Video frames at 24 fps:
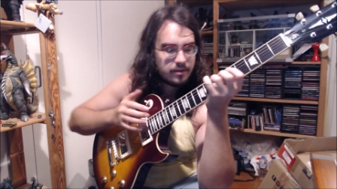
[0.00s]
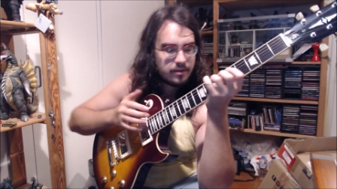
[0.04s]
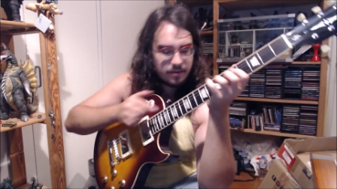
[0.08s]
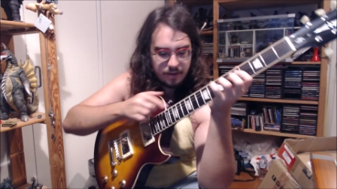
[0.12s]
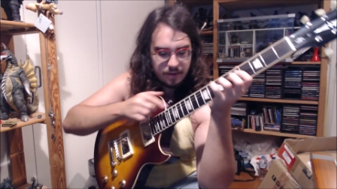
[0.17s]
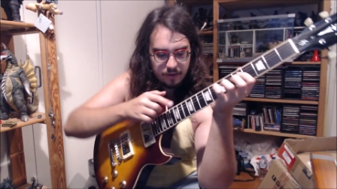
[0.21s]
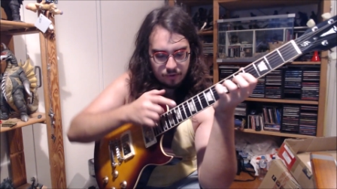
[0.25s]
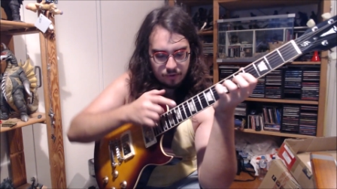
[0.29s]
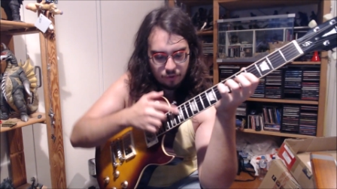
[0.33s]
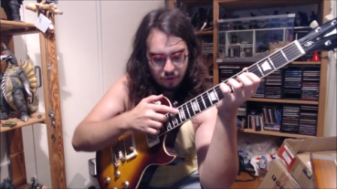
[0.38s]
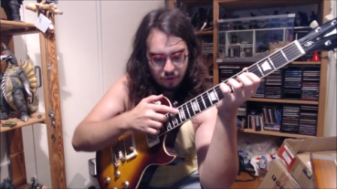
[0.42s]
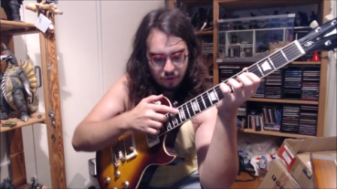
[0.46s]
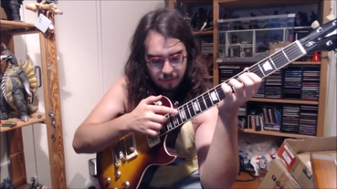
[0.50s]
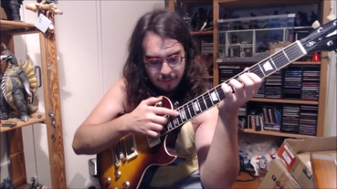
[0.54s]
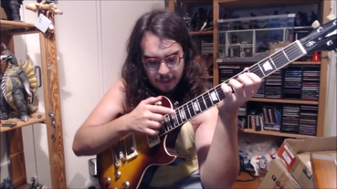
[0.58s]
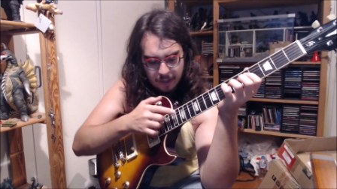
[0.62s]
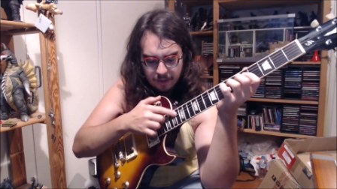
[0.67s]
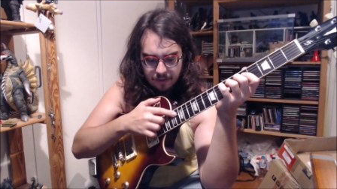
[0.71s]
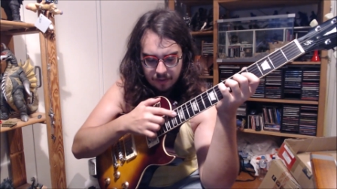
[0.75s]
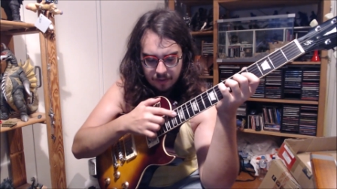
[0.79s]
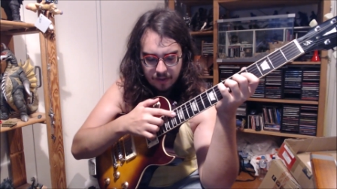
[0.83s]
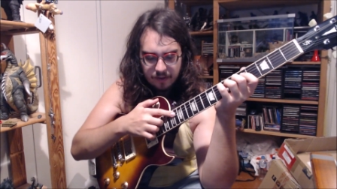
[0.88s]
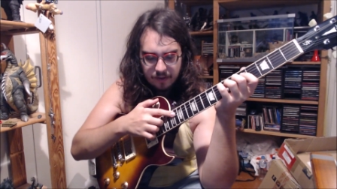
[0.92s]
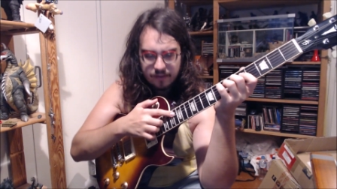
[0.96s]
they'll talk about
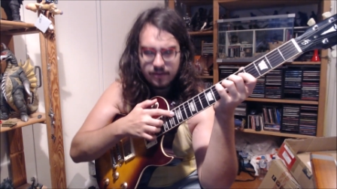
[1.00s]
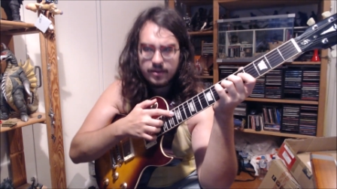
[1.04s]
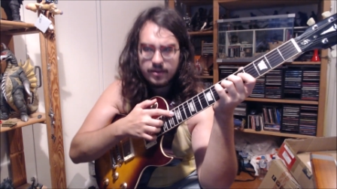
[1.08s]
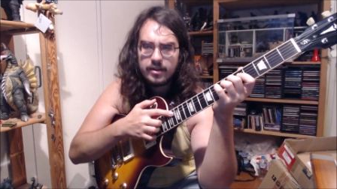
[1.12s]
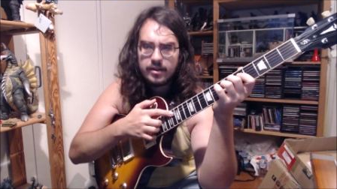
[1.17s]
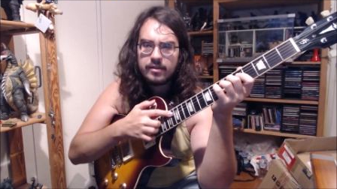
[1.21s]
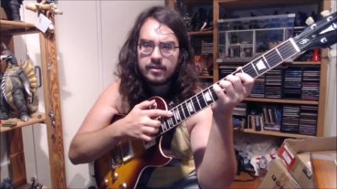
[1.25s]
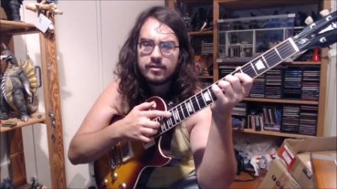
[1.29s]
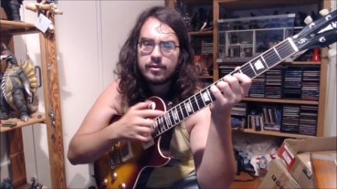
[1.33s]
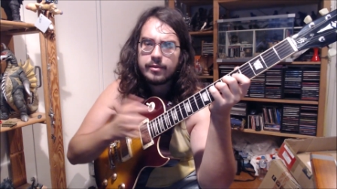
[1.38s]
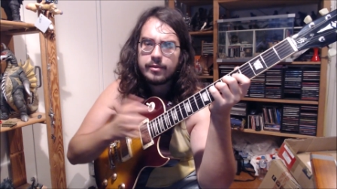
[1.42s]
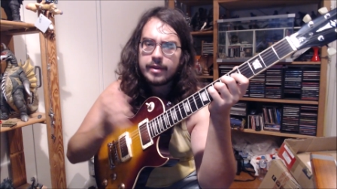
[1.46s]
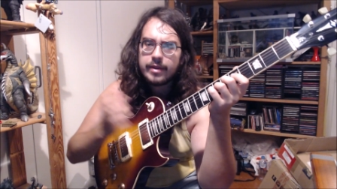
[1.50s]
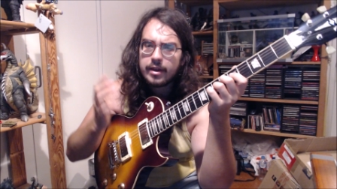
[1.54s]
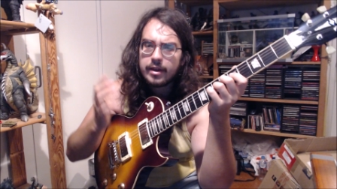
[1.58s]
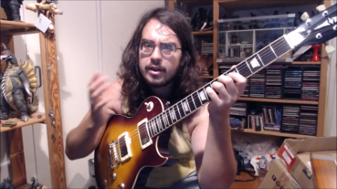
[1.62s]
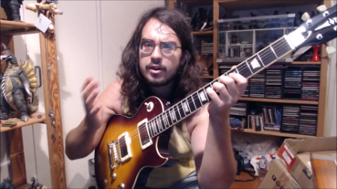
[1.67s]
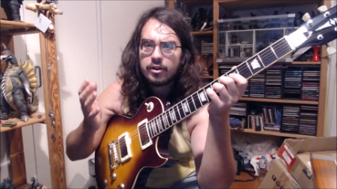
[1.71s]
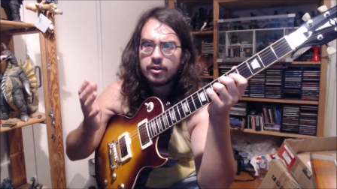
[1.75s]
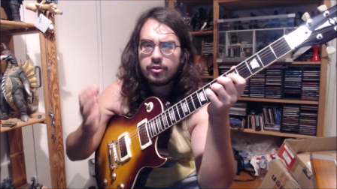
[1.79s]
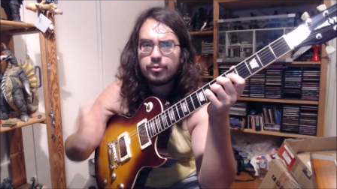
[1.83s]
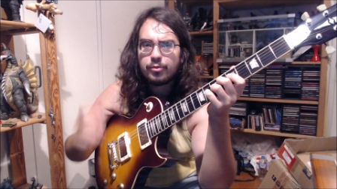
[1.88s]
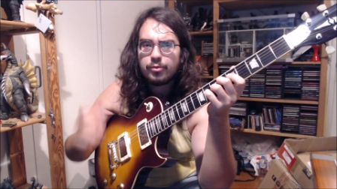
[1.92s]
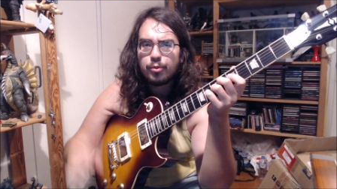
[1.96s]
this, and it's so they can
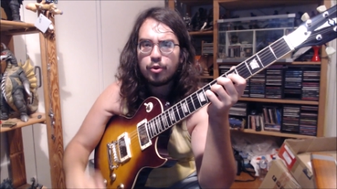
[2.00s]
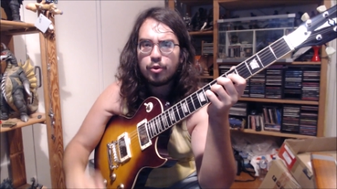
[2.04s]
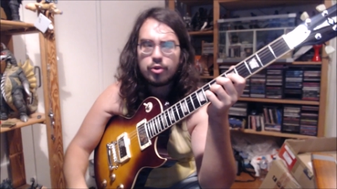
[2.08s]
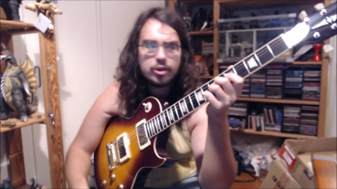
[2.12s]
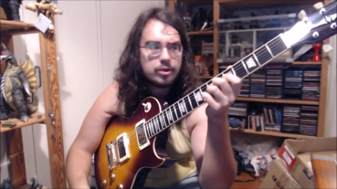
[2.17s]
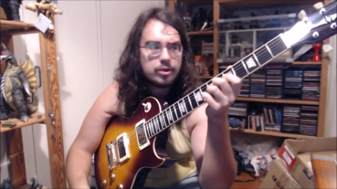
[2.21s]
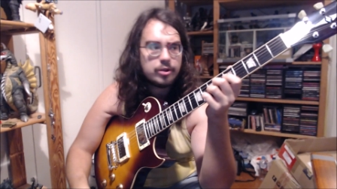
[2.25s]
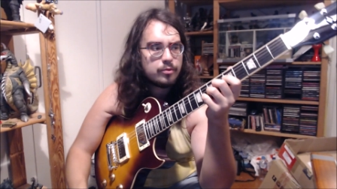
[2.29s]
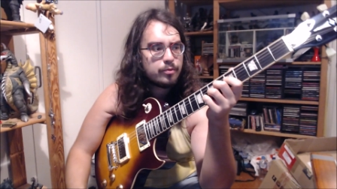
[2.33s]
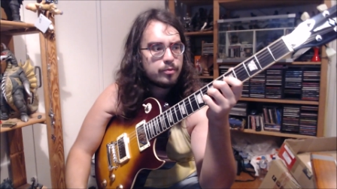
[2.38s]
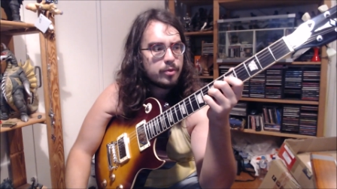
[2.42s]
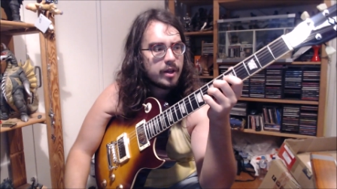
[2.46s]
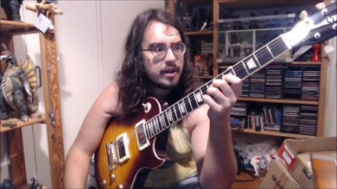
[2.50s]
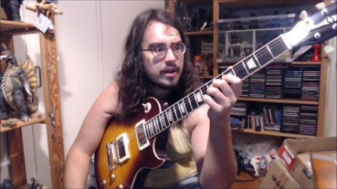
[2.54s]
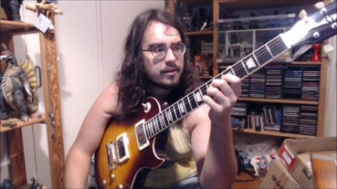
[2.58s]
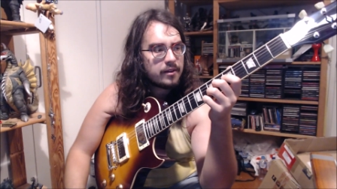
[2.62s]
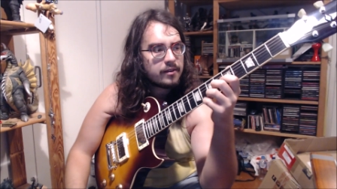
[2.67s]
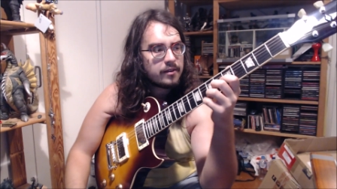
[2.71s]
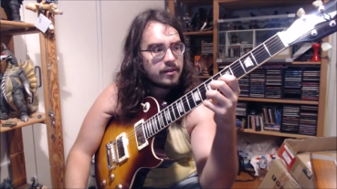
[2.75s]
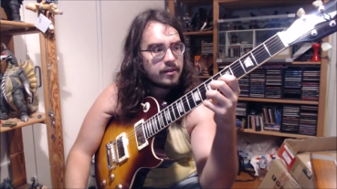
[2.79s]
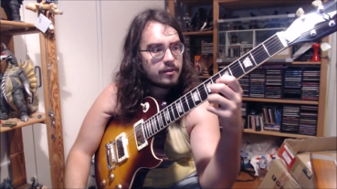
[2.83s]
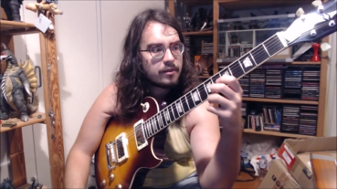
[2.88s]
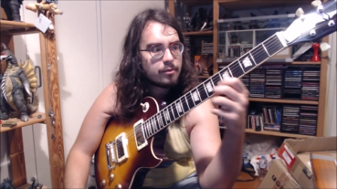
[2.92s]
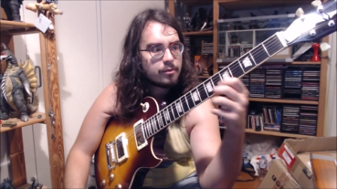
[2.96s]
export it
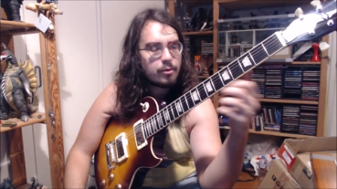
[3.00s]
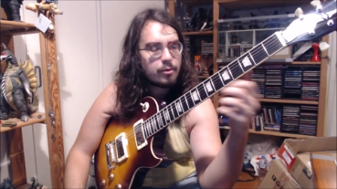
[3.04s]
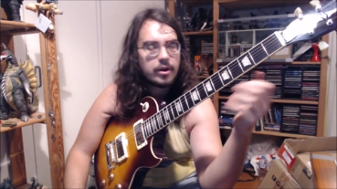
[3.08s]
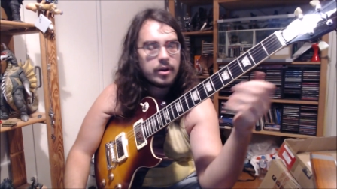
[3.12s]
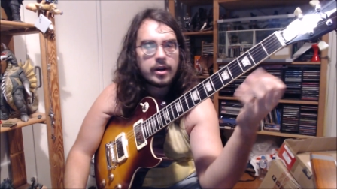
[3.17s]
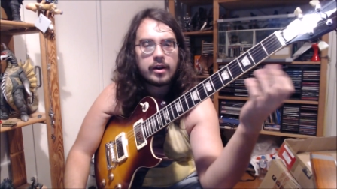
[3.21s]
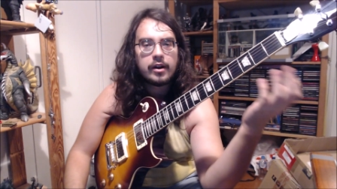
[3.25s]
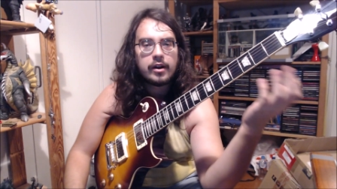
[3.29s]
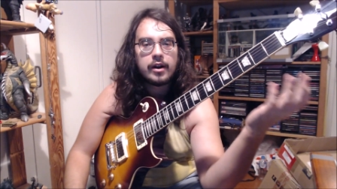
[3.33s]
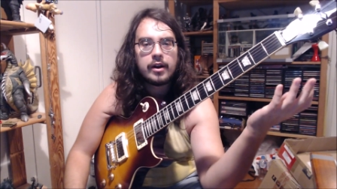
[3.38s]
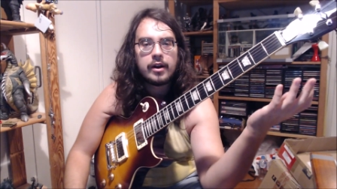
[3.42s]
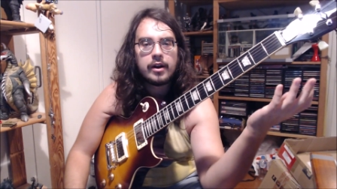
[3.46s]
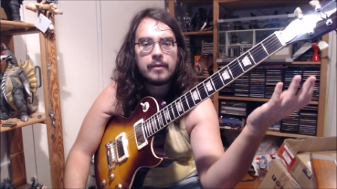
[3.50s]
places where